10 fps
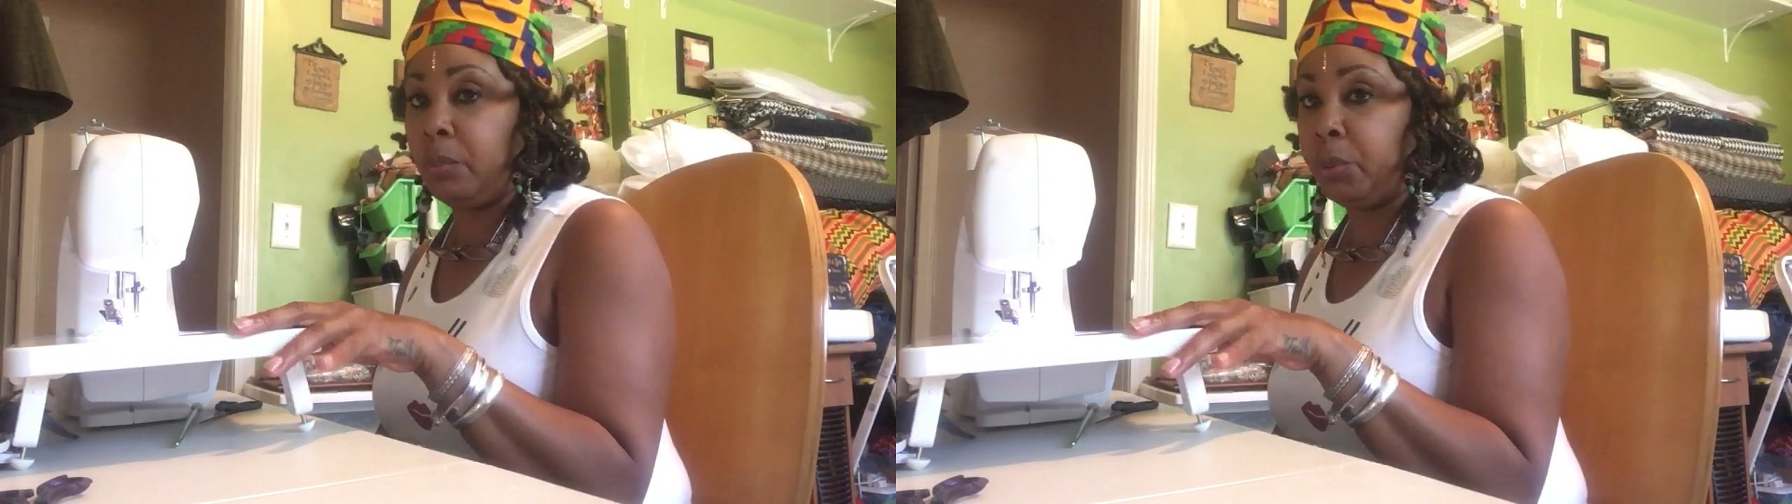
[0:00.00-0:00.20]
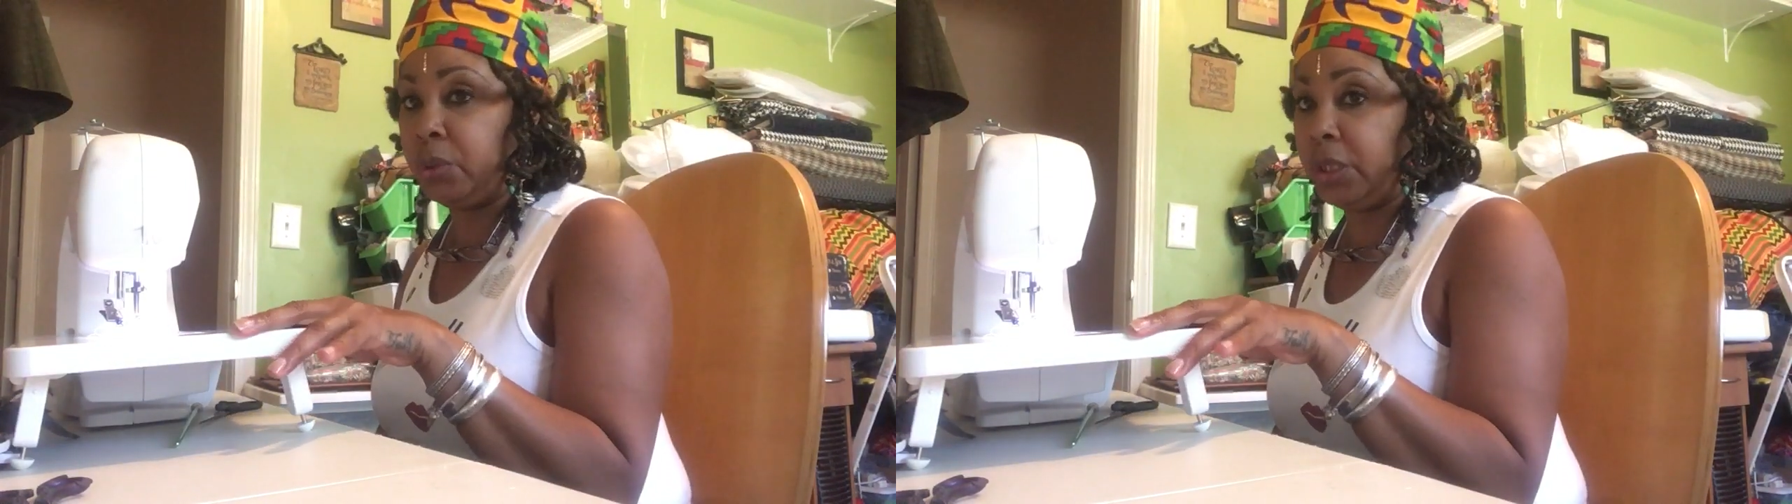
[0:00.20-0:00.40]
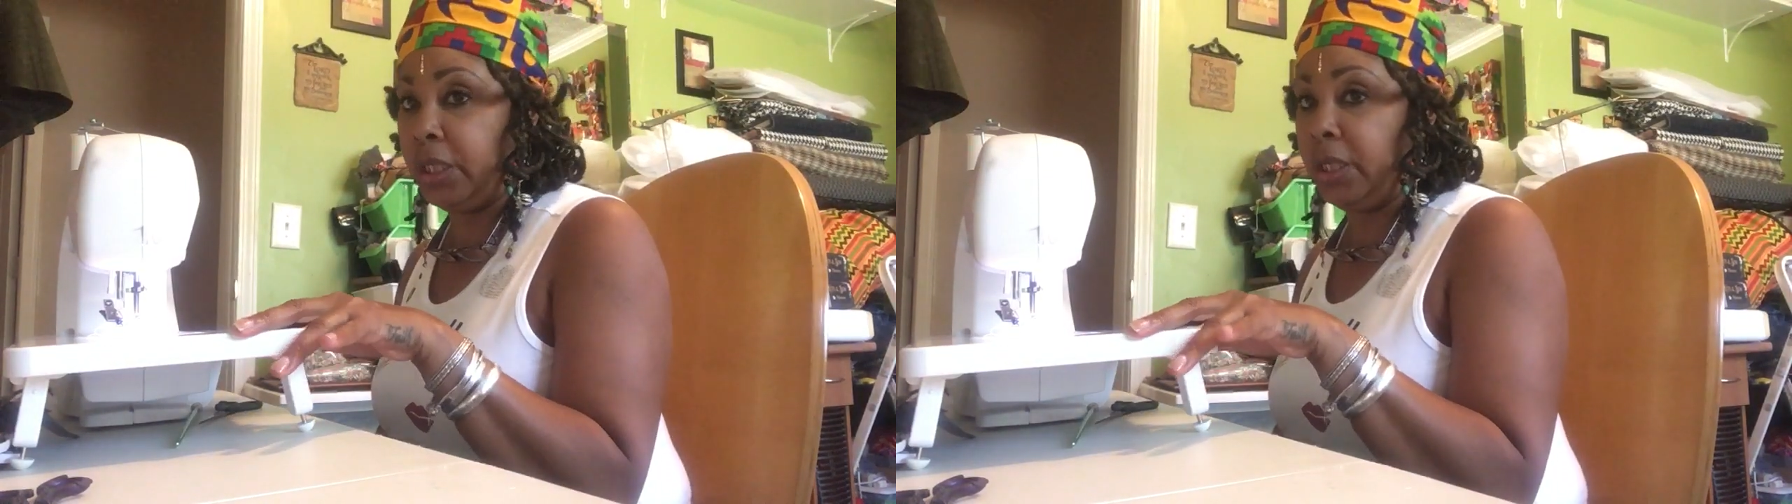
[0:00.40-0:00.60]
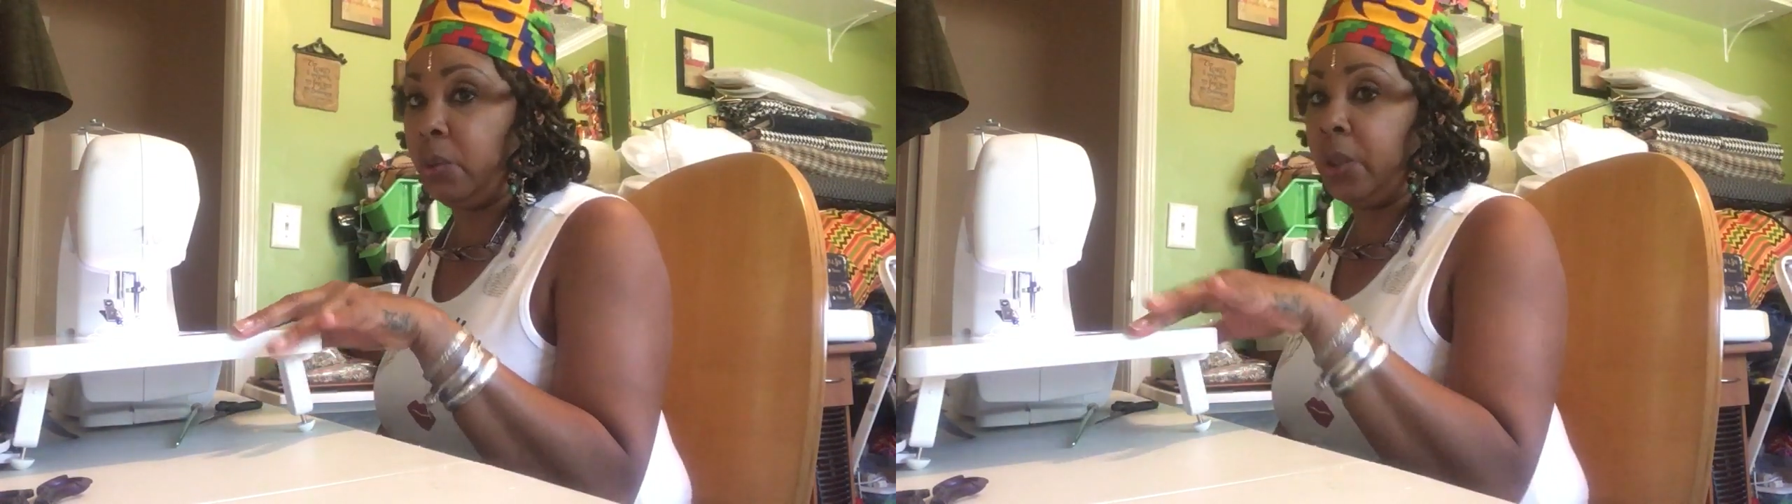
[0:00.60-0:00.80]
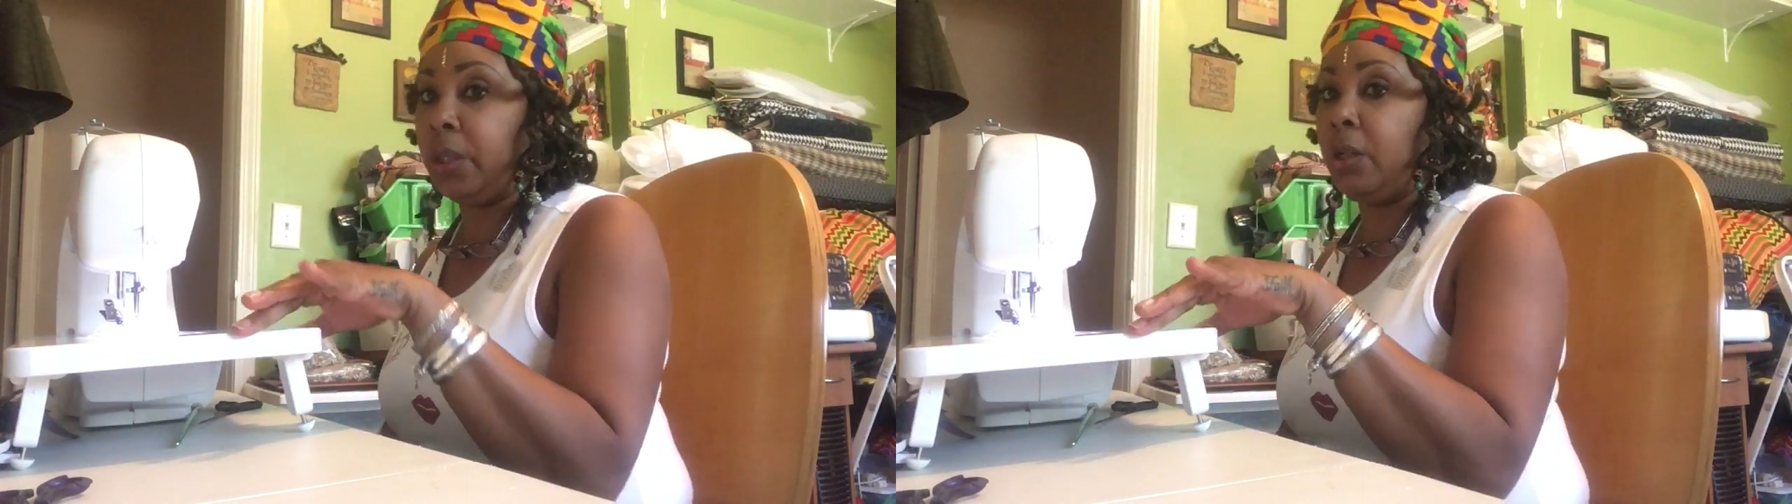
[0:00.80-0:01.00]
boutique
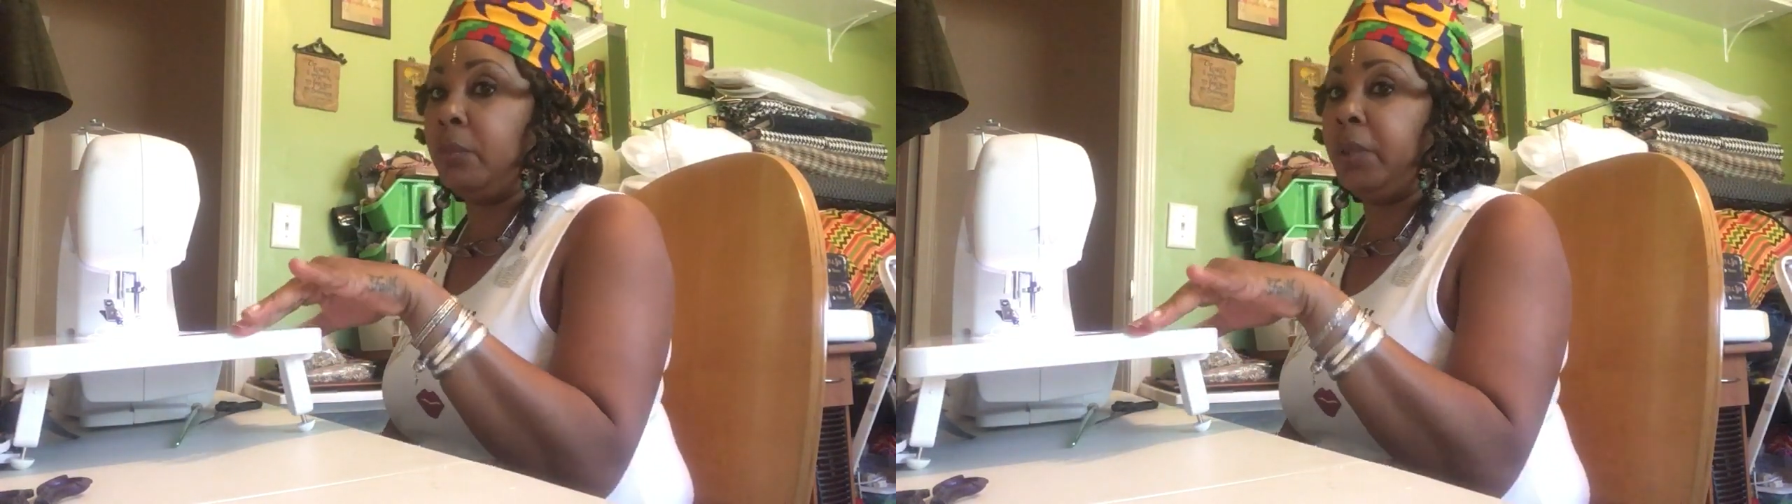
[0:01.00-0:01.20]
on